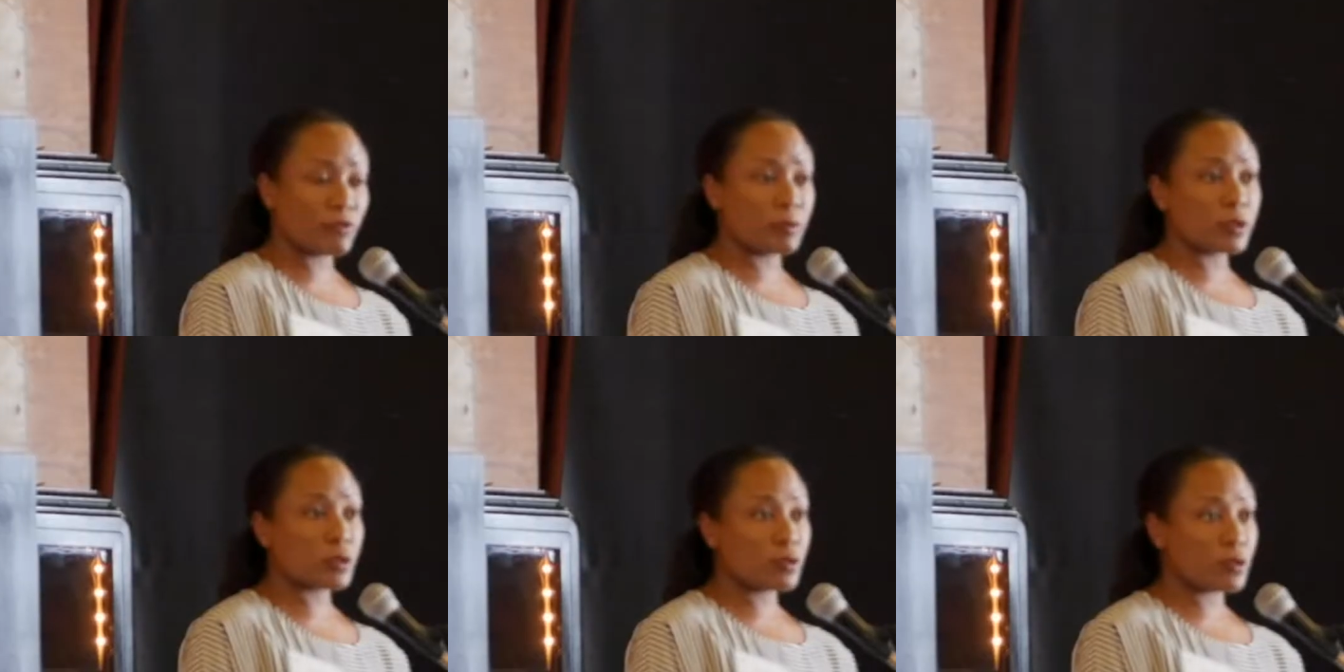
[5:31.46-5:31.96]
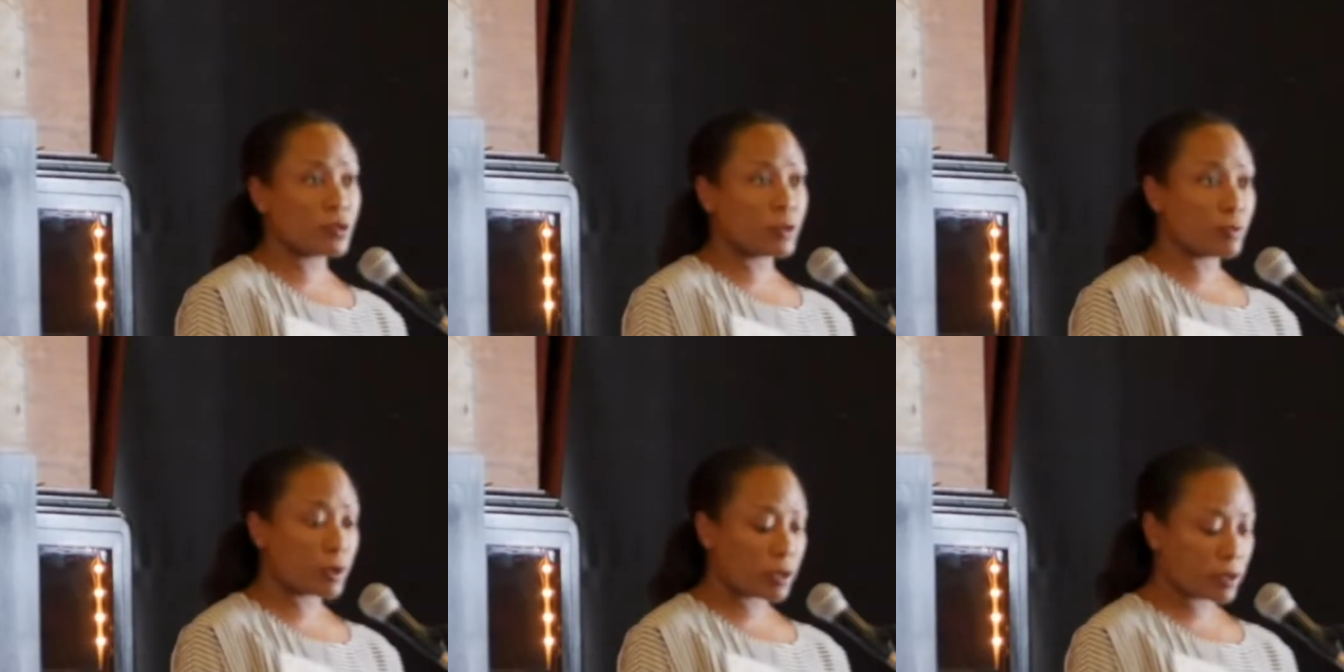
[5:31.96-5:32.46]
and from school
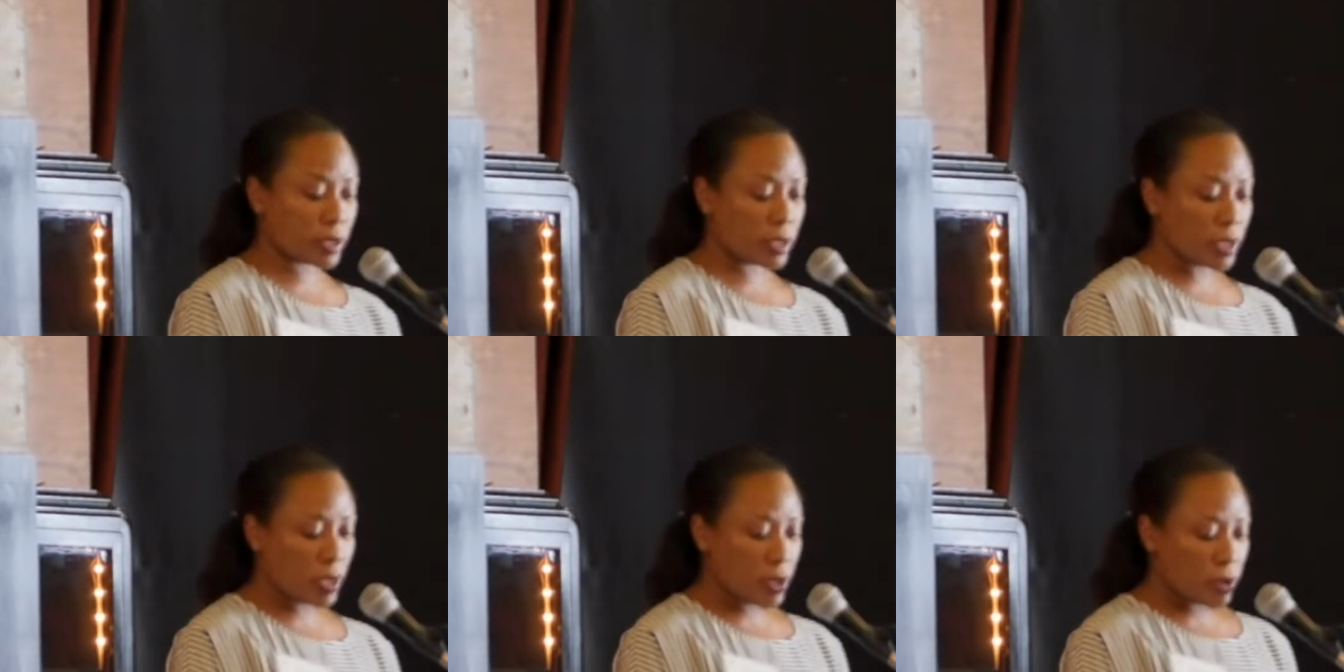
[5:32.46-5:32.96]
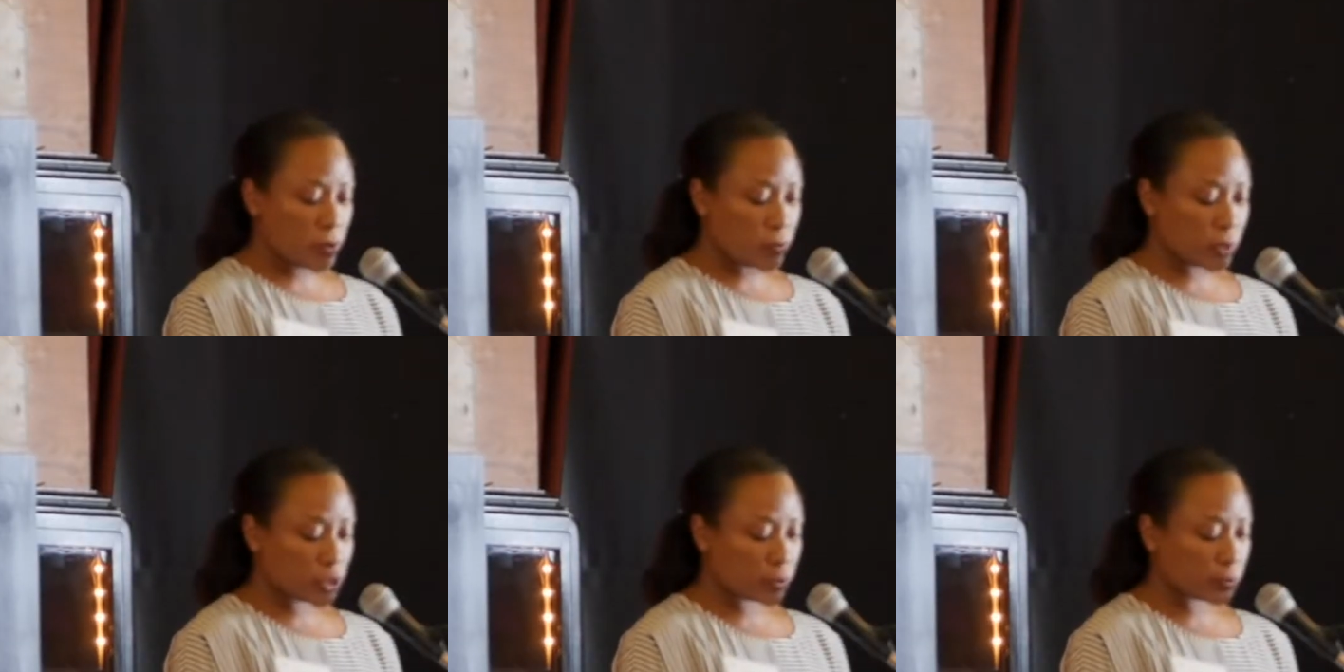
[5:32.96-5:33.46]
and work,
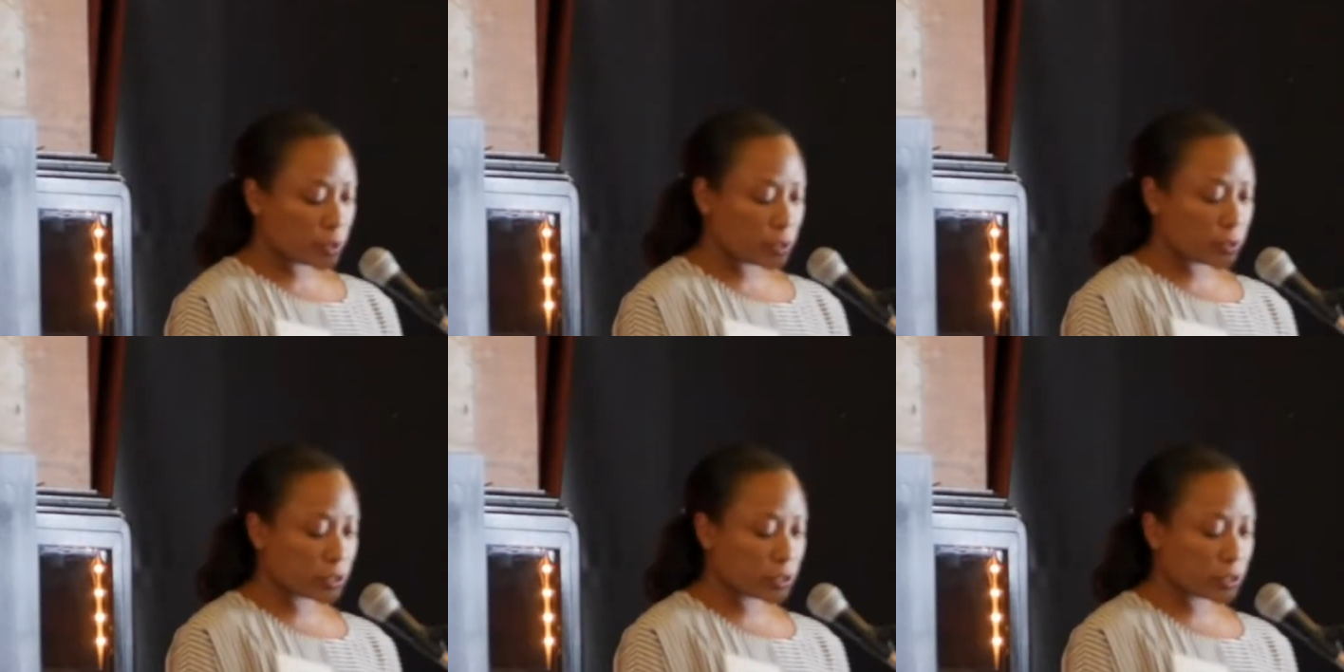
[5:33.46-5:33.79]
which were